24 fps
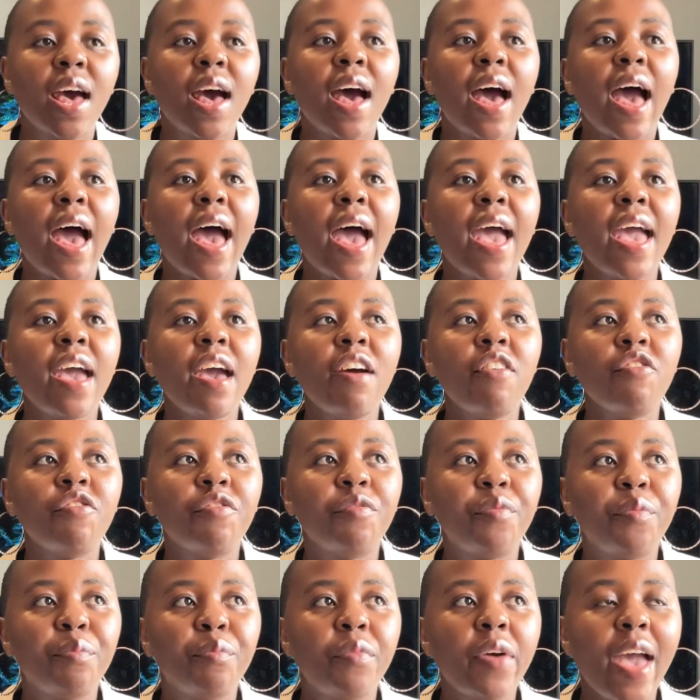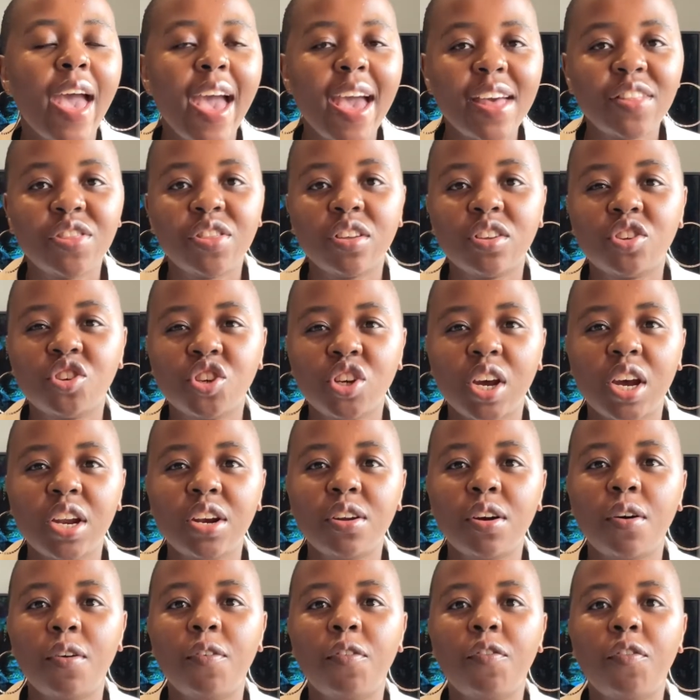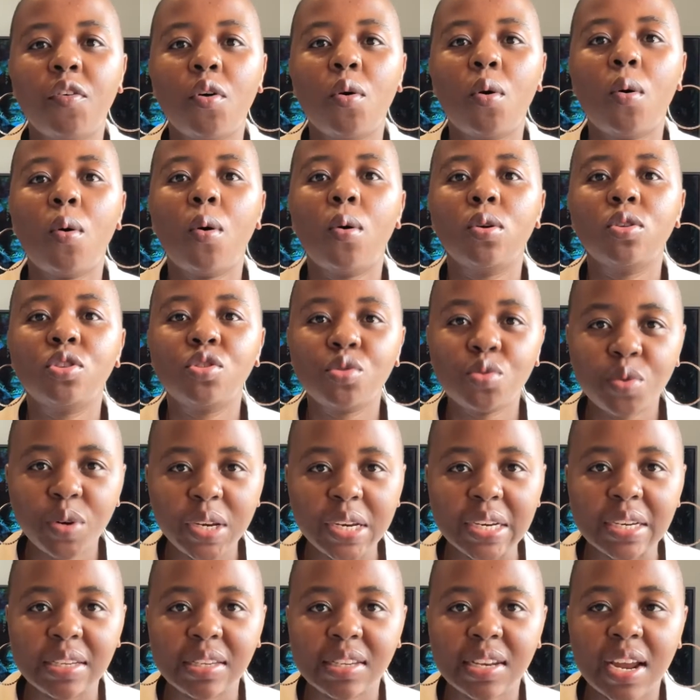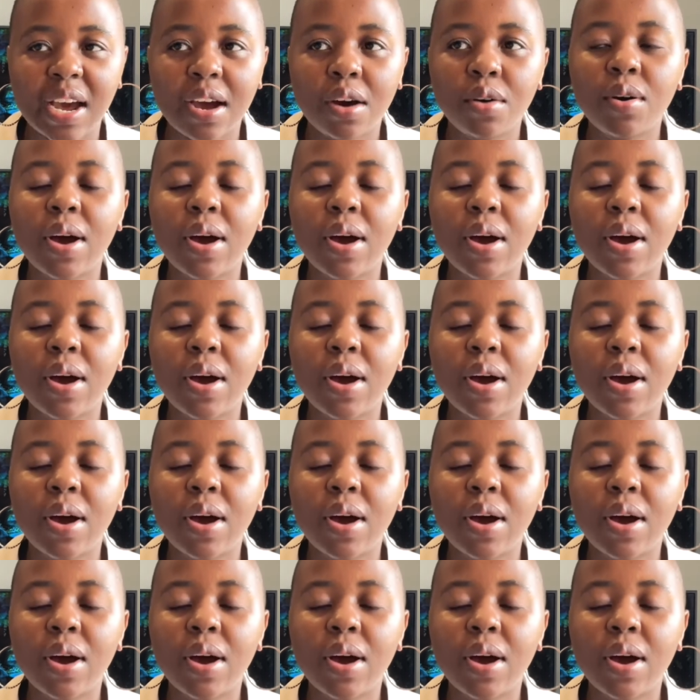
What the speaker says: I have had this channel for 2 years now.